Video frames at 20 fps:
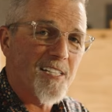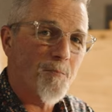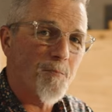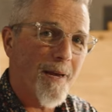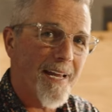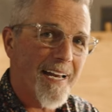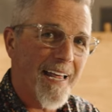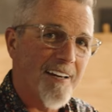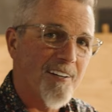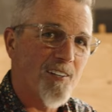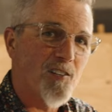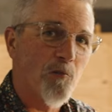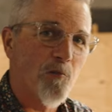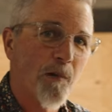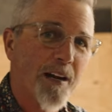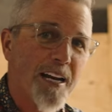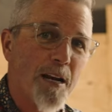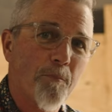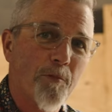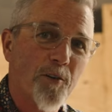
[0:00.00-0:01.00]
it's made out of
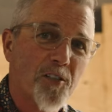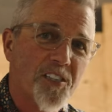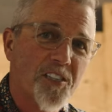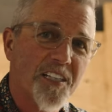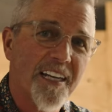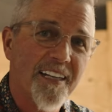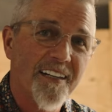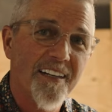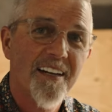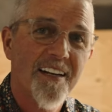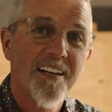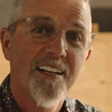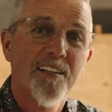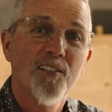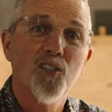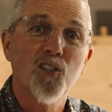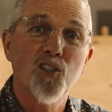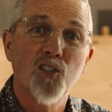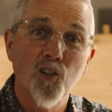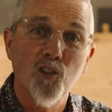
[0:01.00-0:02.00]
20%
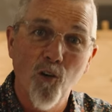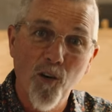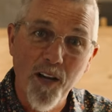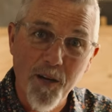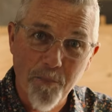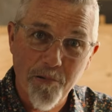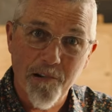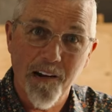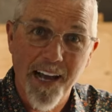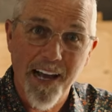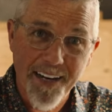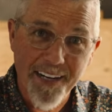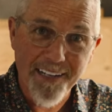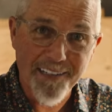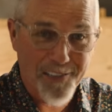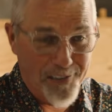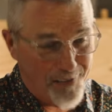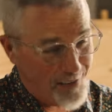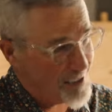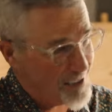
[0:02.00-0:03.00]
soy product.
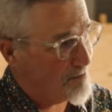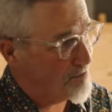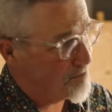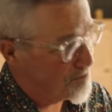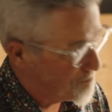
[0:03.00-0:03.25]
So it's